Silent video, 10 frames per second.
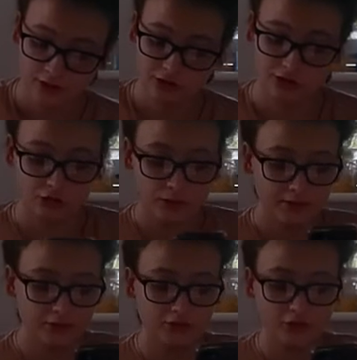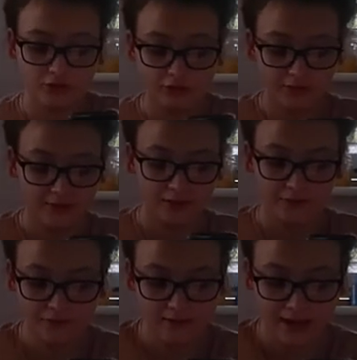She joined the Doctor and
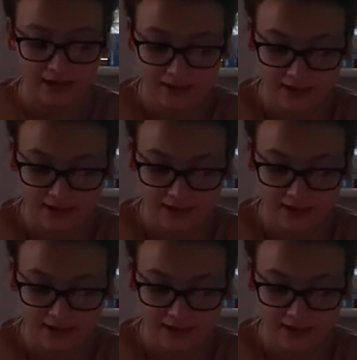Steven Taylor